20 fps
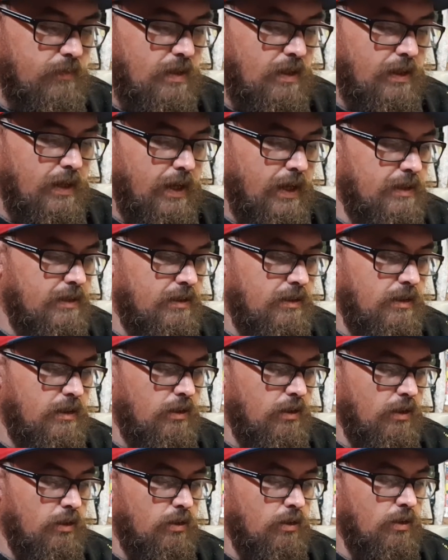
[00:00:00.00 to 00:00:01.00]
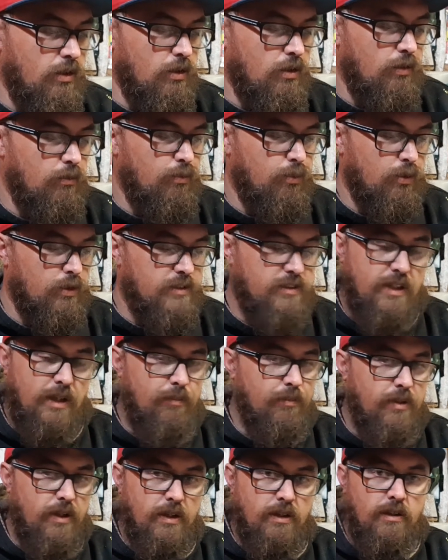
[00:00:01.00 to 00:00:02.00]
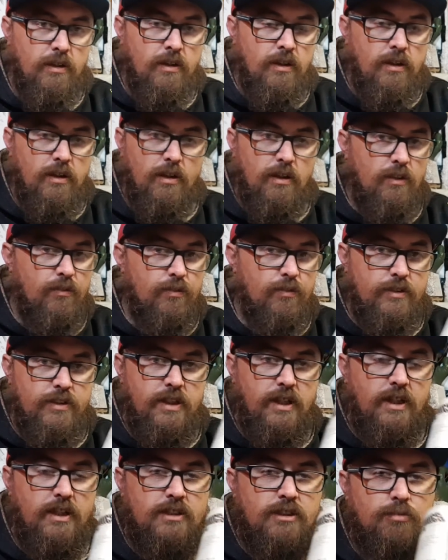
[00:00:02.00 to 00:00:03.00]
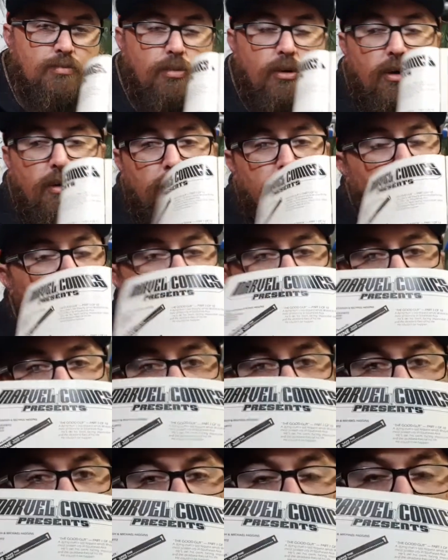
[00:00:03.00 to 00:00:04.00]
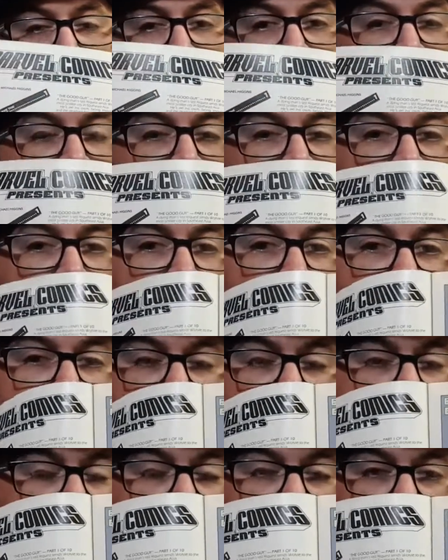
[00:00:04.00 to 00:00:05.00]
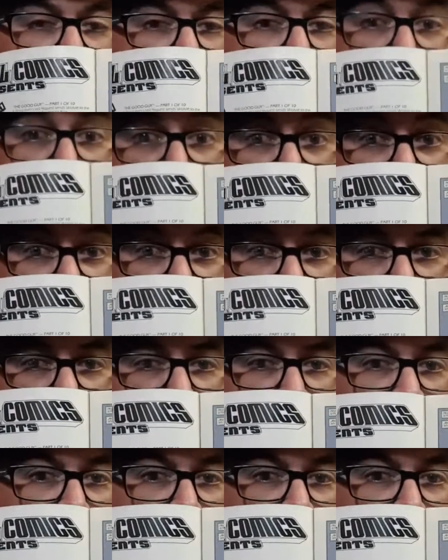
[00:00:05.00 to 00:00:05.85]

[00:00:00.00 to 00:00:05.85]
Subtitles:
And you know, you're looking for the same thing. You're looking for tears, spot, blemishes, you know, missing.